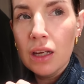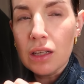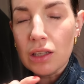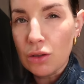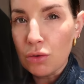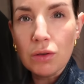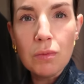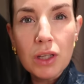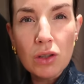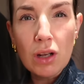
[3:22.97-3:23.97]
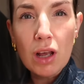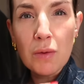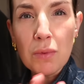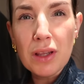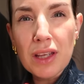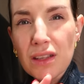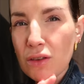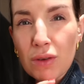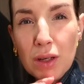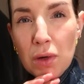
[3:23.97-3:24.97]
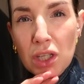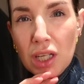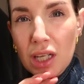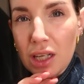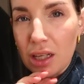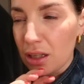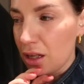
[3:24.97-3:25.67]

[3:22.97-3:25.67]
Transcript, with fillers: because I saw something online, but there's not really much here.